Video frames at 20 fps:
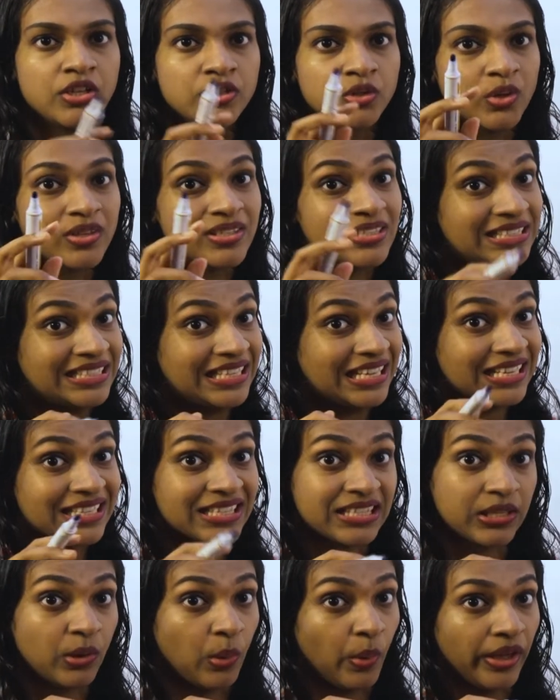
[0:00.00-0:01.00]
So
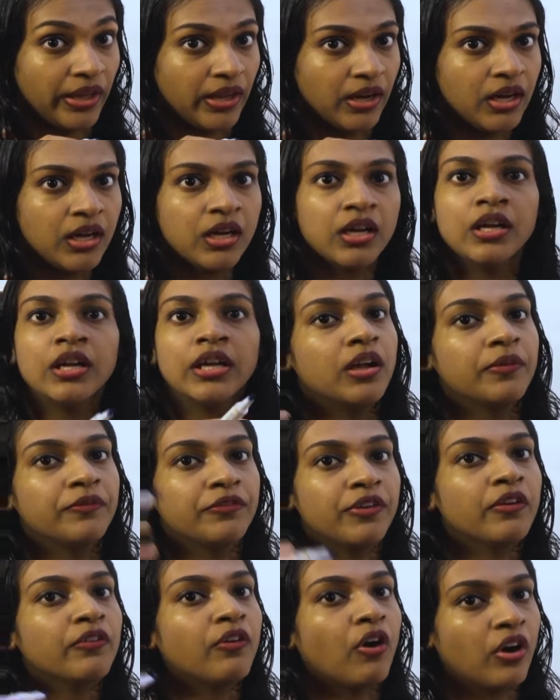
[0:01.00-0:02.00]
6 square, if
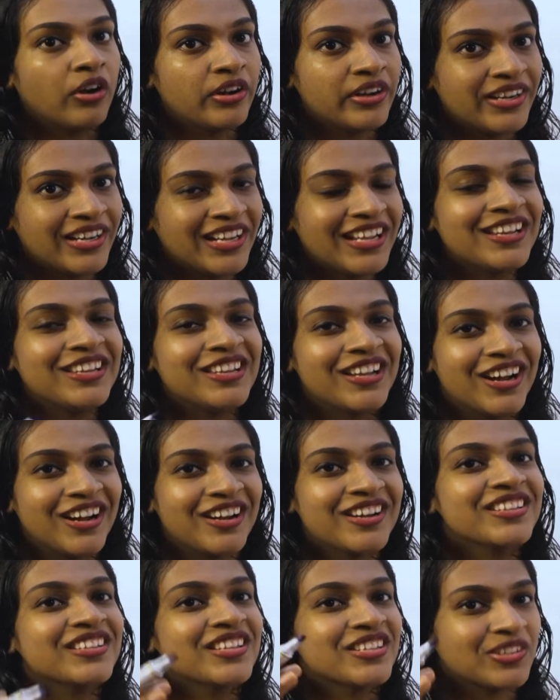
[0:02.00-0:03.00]
you have already
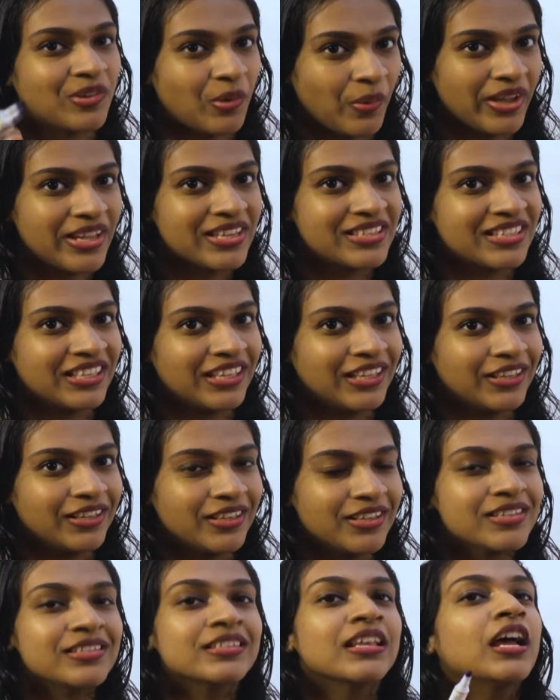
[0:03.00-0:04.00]
learned the square
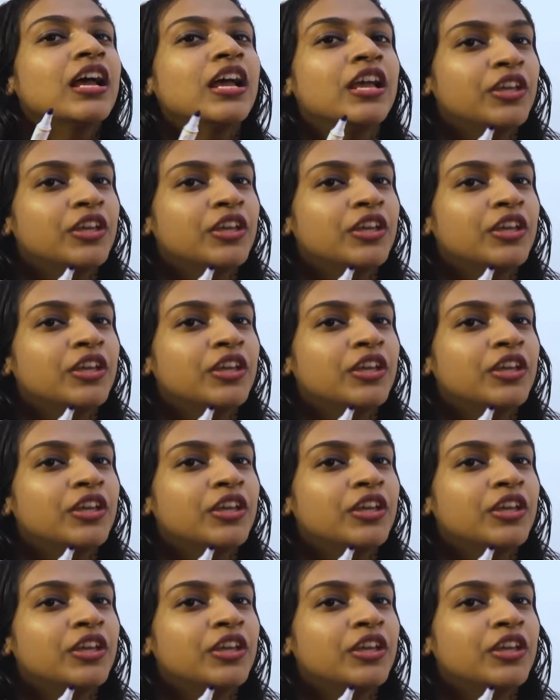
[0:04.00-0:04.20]
series,